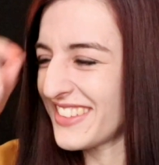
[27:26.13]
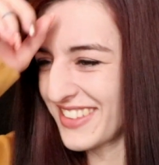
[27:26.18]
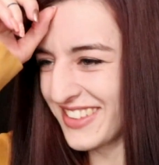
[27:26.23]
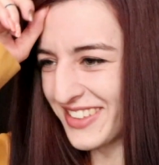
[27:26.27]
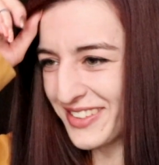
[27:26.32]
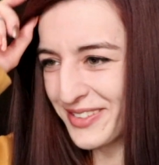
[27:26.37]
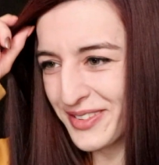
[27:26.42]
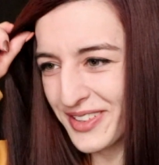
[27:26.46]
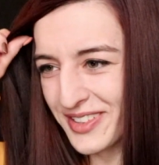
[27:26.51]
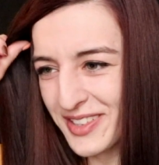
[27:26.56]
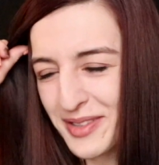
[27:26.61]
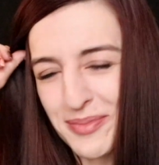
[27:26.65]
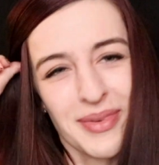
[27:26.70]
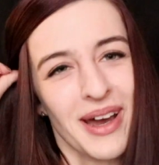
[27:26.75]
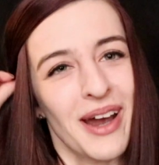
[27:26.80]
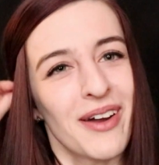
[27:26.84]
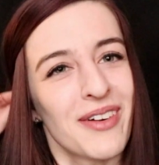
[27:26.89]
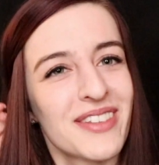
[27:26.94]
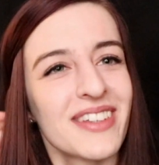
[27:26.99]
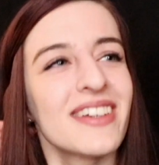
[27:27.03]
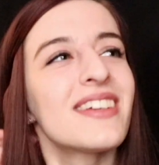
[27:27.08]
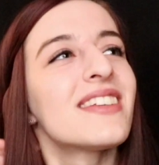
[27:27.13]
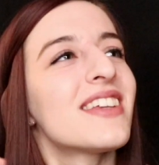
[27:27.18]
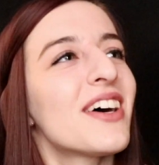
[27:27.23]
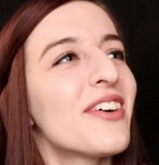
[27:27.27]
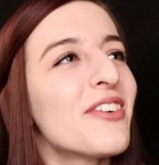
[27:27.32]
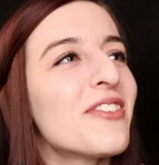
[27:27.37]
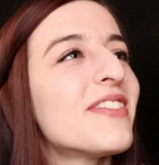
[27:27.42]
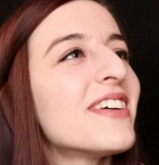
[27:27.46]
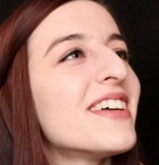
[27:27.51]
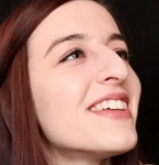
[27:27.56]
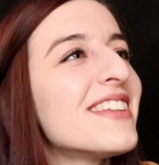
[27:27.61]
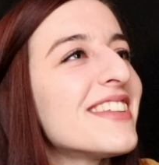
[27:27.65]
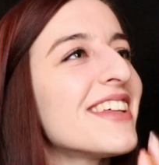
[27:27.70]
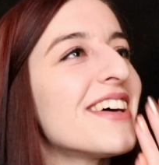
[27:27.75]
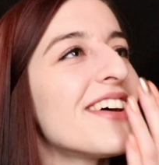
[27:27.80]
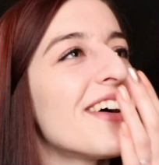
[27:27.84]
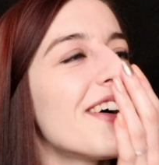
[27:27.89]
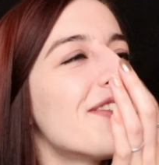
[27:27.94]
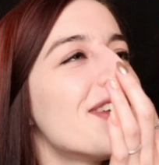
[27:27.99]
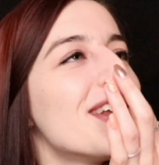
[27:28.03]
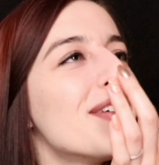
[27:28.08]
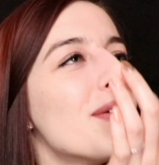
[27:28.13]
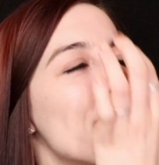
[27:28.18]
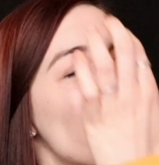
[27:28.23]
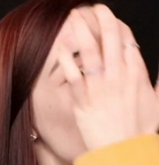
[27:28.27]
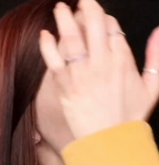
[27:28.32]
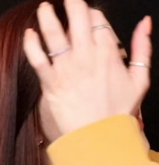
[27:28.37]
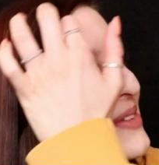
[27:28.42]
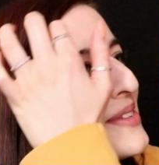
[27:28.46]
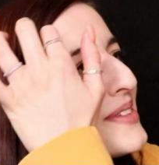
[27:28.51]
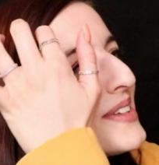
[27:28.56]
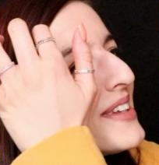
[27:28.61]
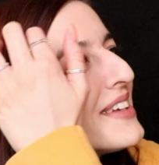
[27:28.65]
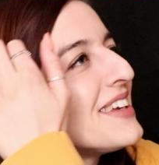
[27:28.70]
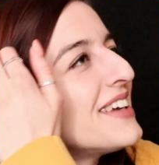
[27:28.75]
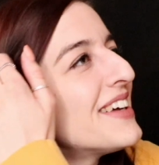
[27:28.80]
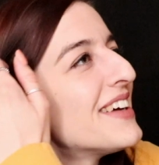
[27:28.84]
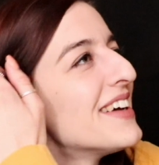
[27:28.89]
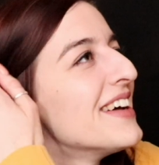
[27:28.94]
All those embarrassing selfies that I've never posted